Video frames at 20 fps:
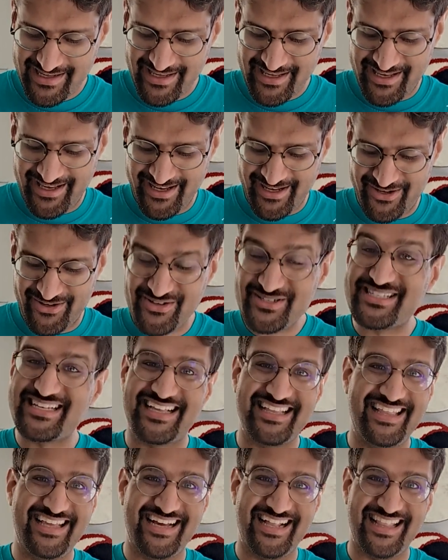
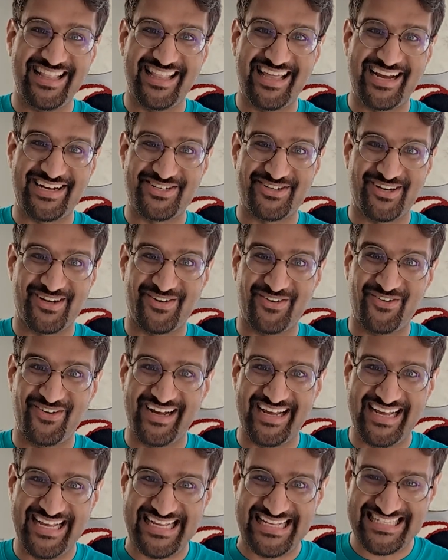using the electric
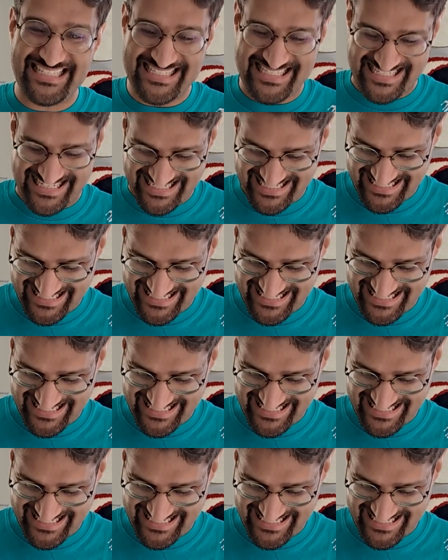whisk.